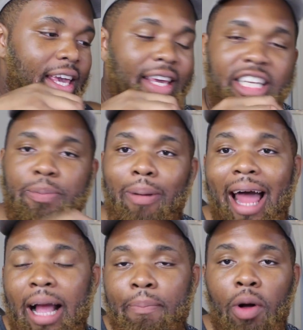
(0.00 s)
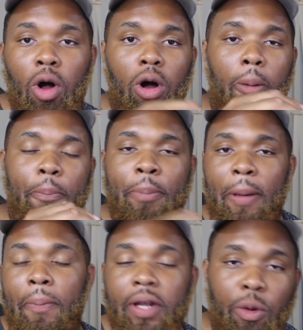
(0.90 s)
he gets blackballed,
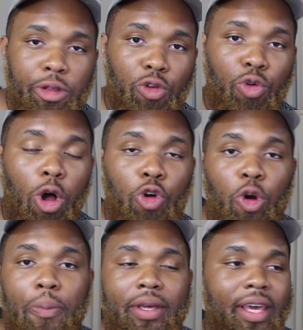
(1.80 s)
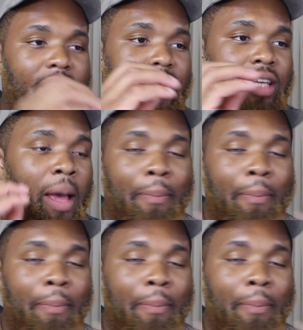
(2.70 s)
get put in with the wrong group of kids,